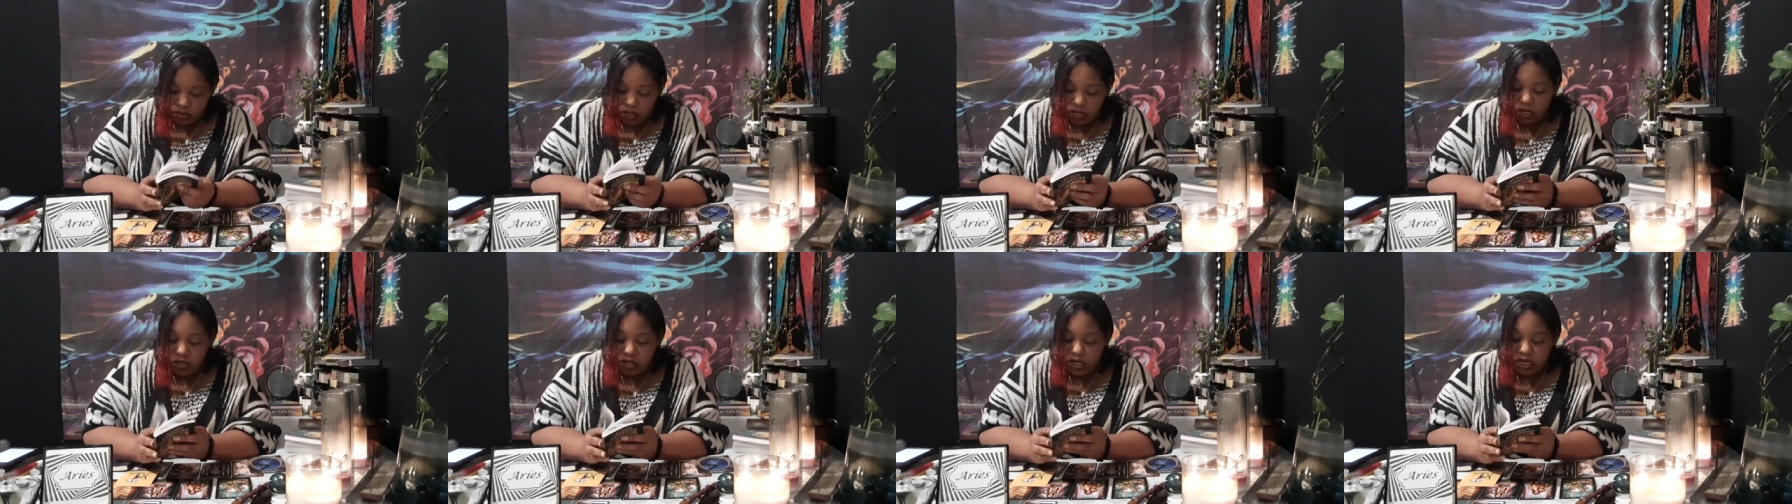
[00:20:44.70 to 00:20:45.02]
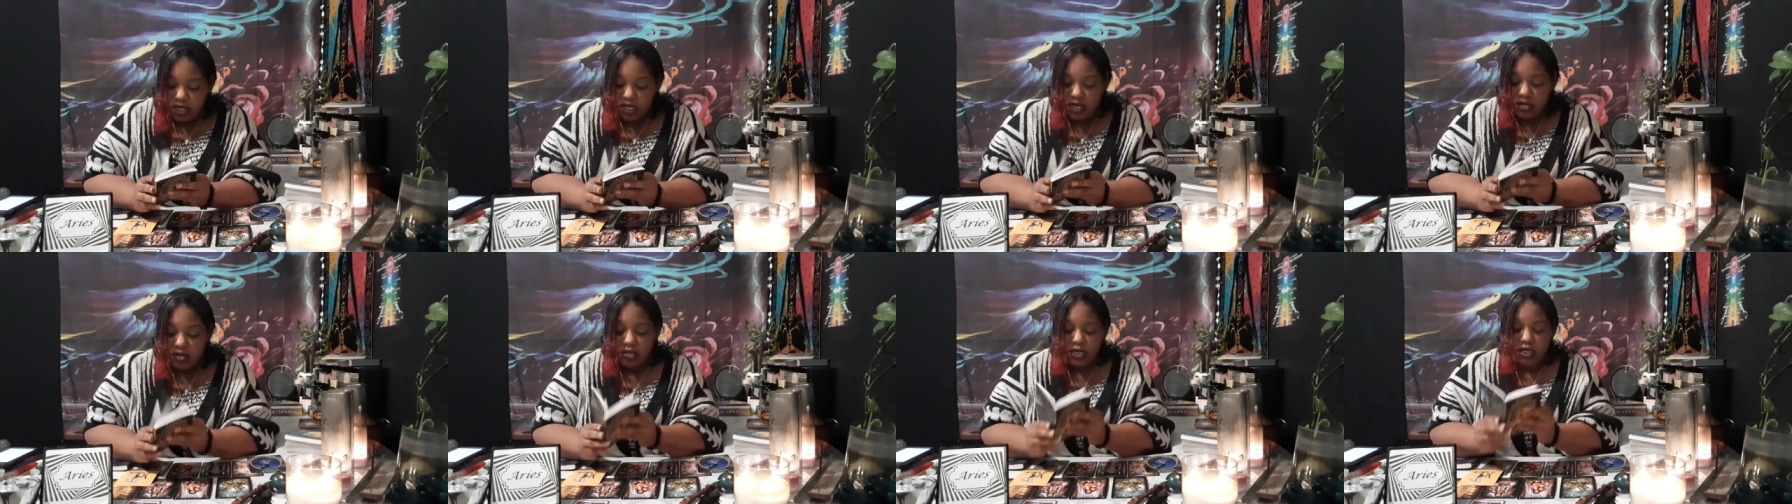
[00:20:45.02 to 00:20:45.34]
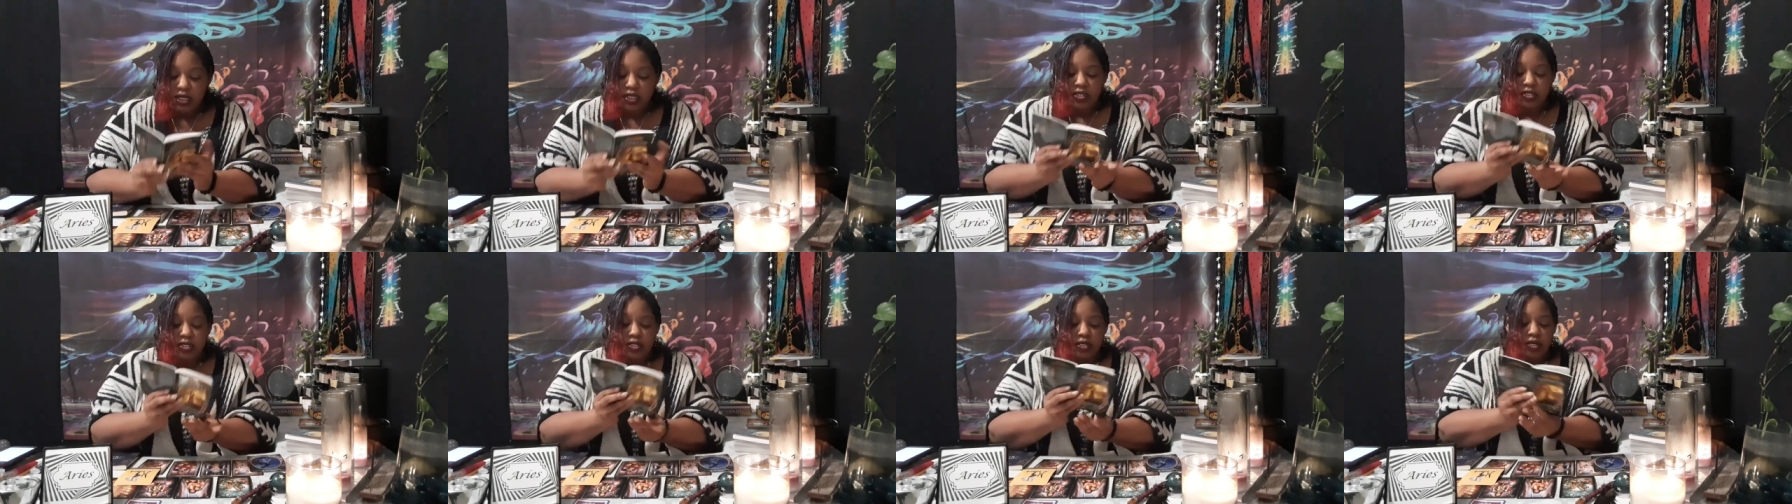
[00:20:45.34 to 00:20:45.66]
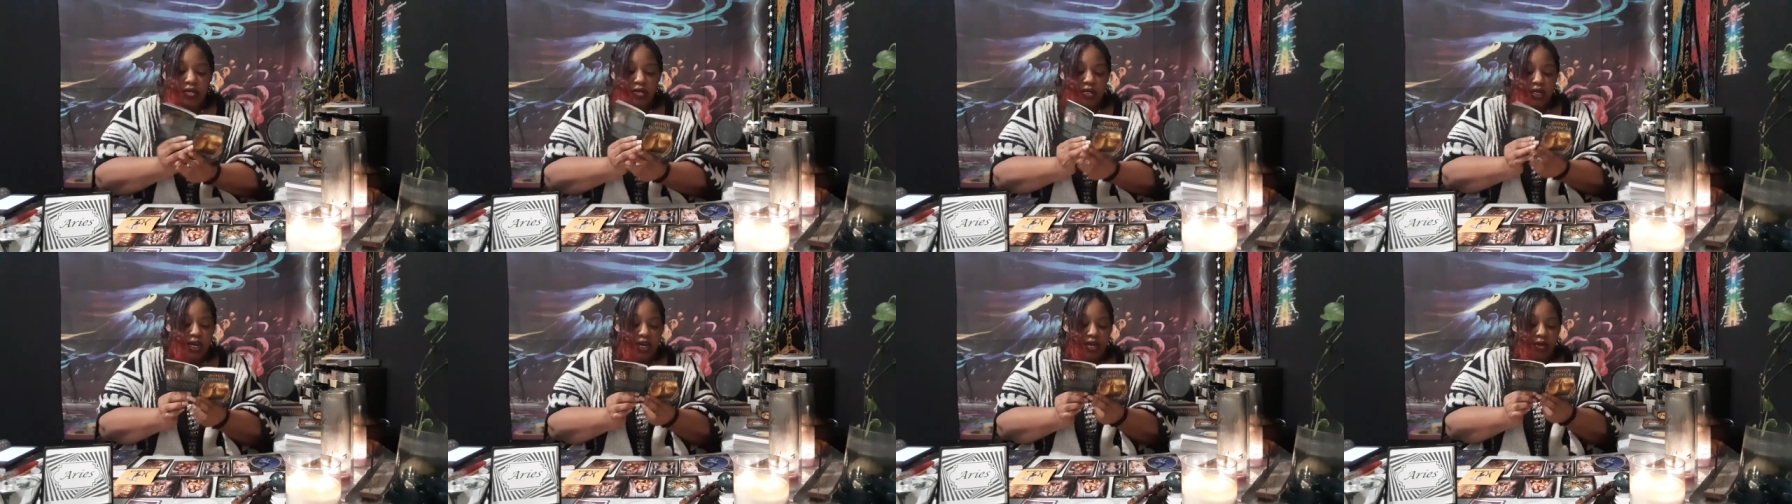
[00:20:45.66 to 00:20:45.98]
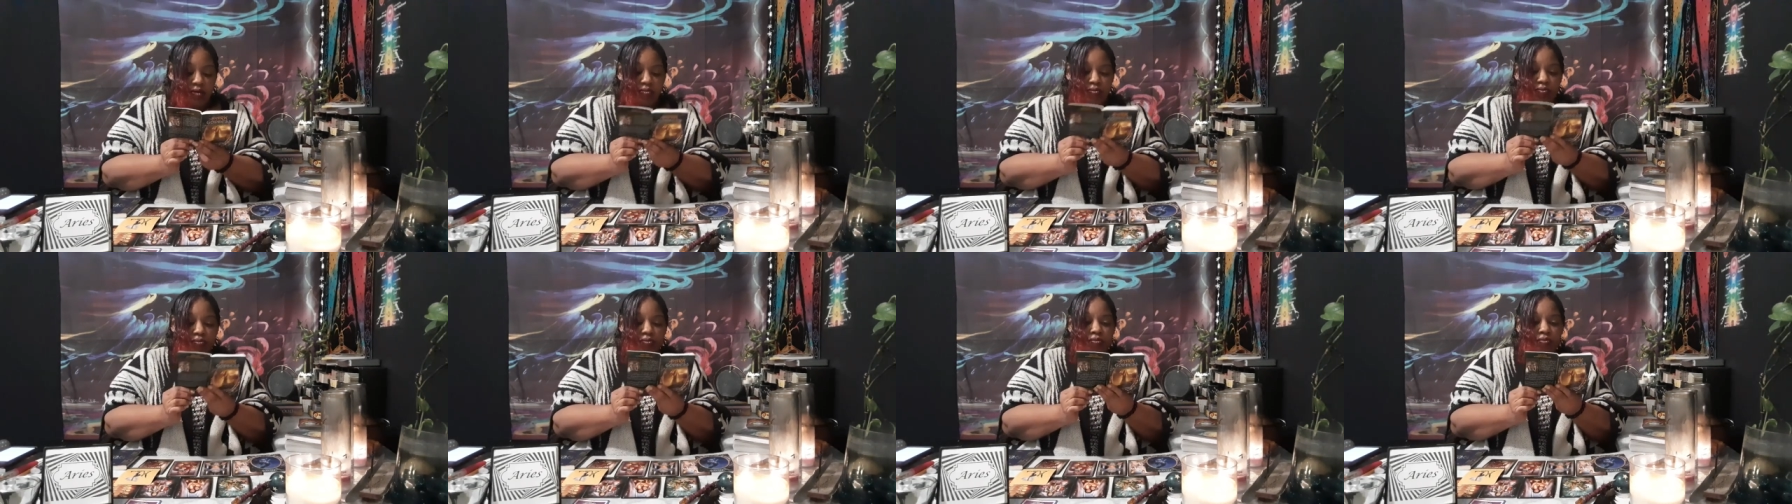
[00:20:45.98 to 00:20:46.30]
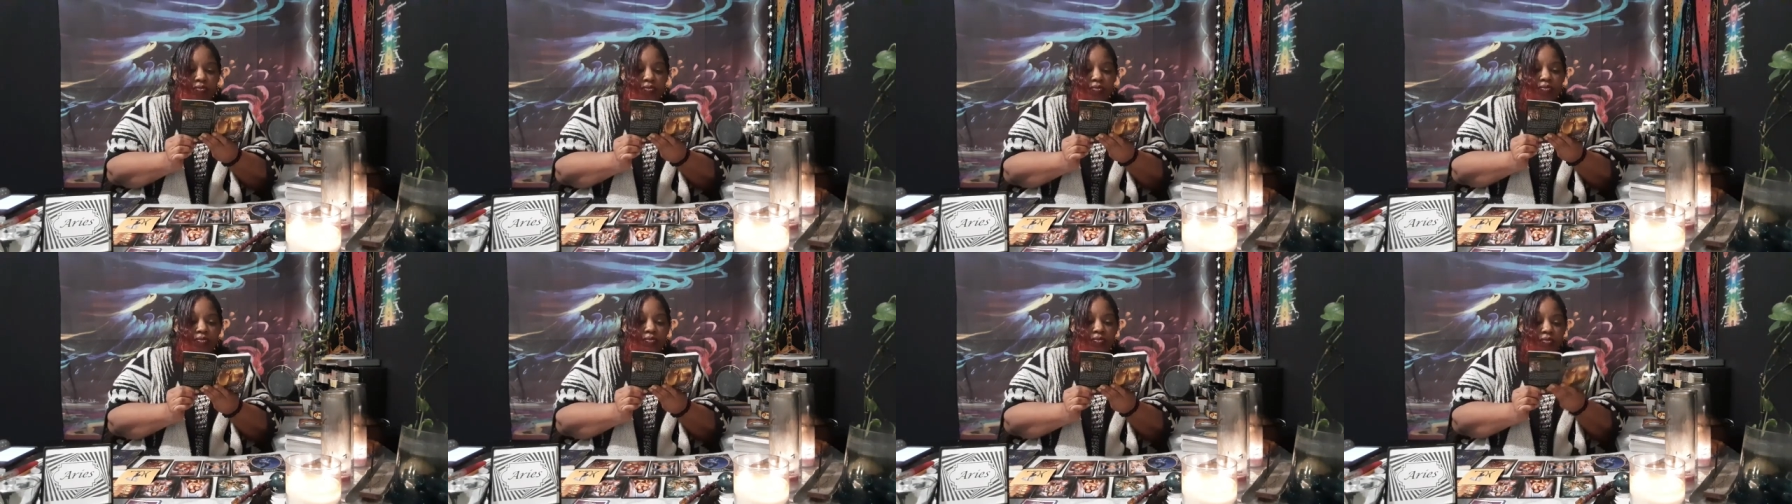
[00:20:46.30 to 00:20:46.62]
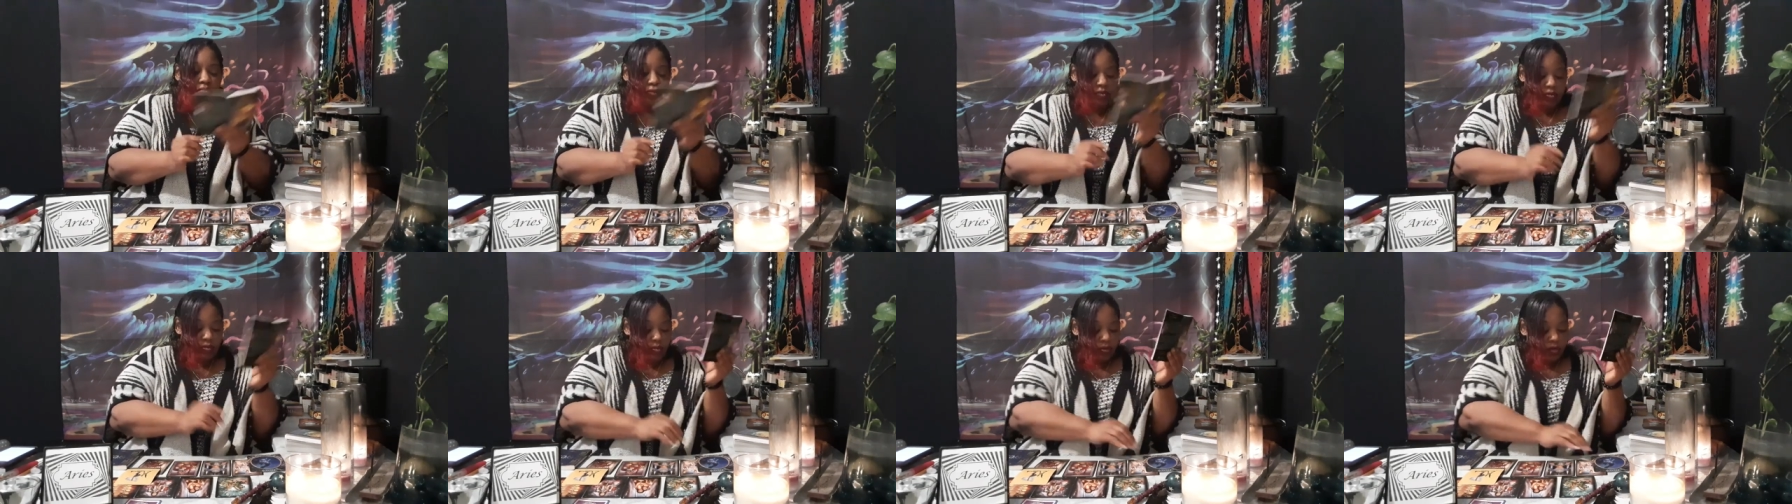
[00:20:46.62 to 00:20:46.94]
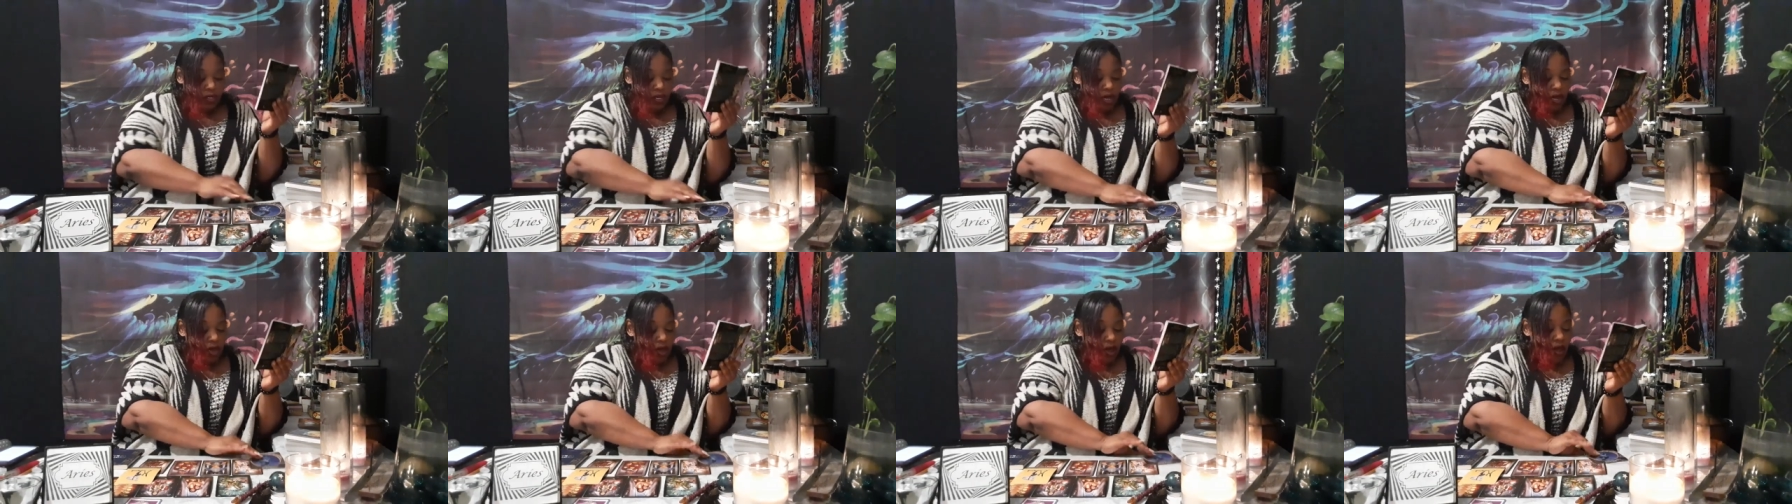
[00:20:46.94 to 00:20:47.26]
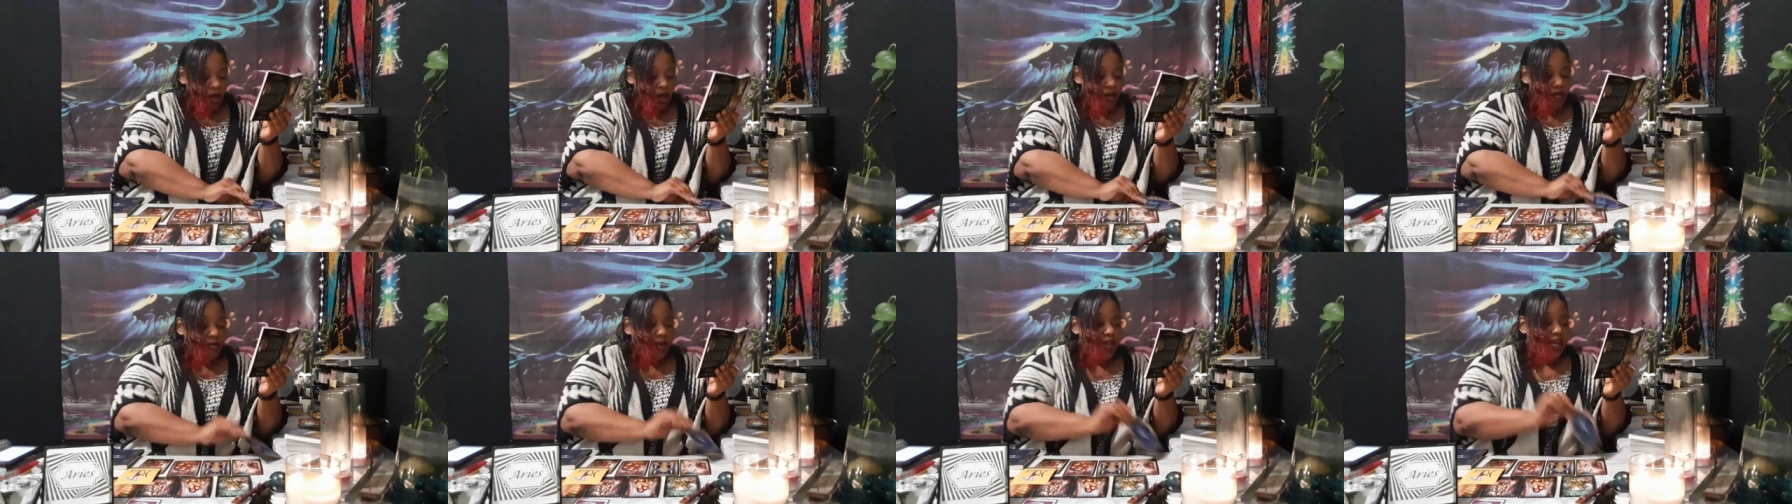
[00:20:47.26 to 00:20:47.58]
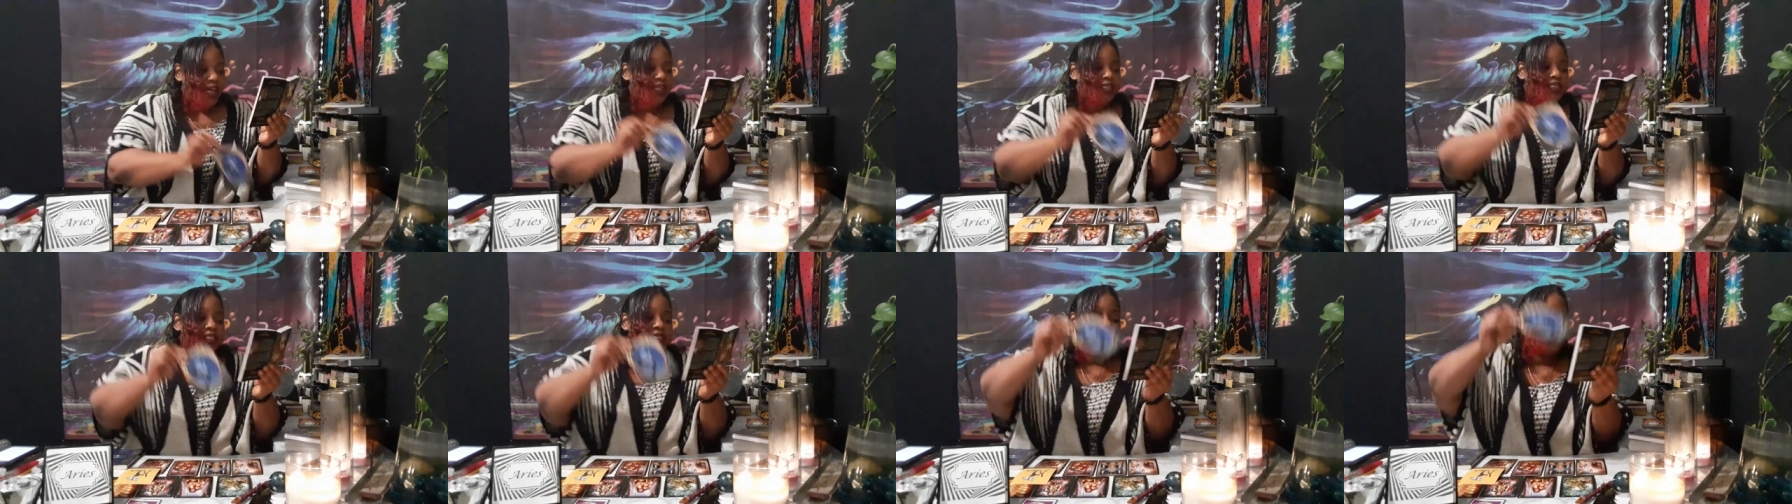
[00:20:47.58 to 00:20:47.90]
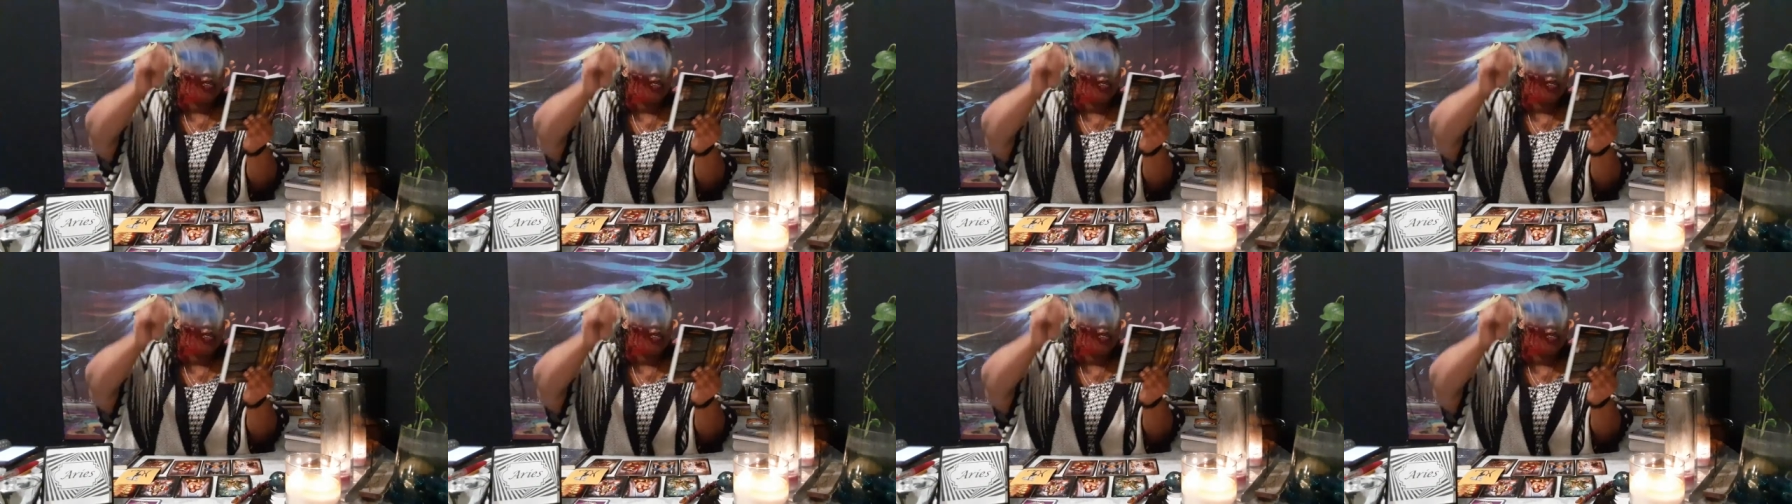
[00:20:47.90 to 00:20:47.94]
Okay, there it is. Okay. All right.